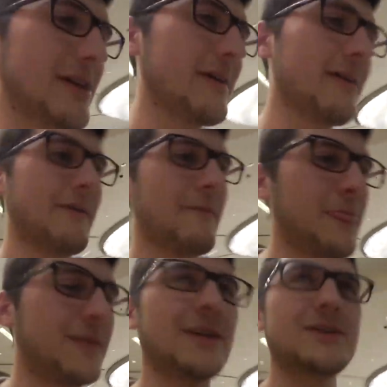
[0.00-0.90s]

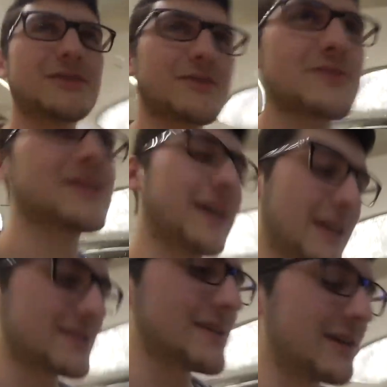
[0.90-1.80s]
And then just lose like
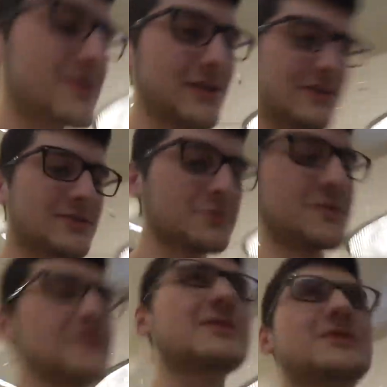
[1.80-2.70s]
ace nine to ace
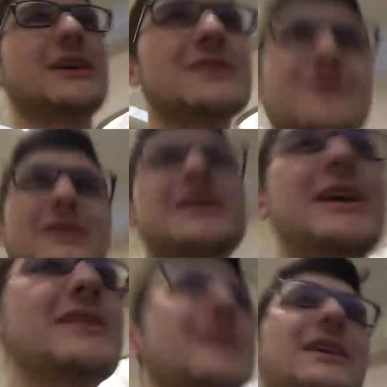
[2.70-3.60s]
two and checks to ace
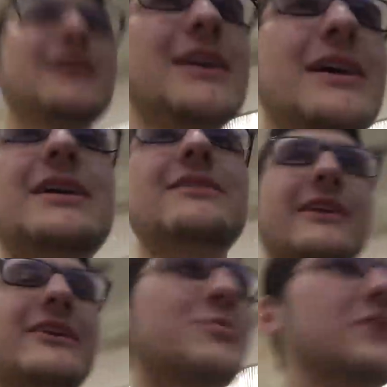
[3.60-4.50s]
eight.
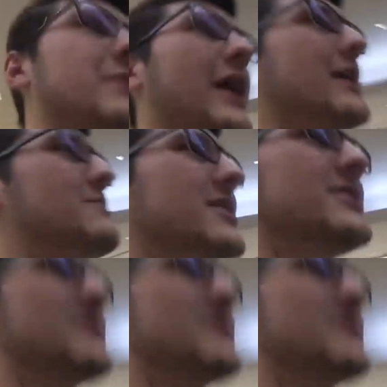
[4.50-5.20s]
Sucks pretty bad, but